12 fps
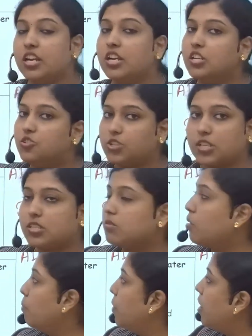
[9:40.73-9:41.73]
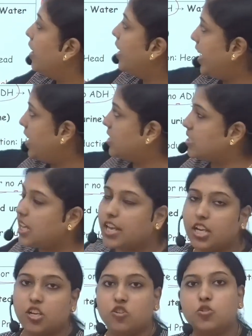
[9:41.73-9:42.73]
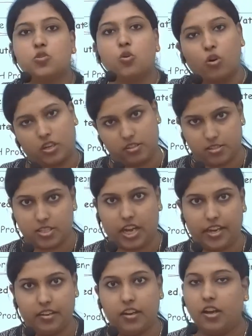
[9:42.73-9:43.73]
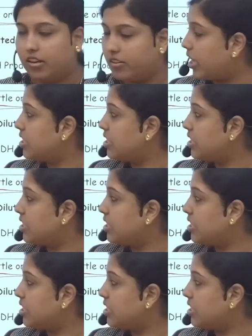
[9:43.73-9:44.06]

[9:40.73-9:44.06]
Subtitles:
Just remember, SI soaked inside, right?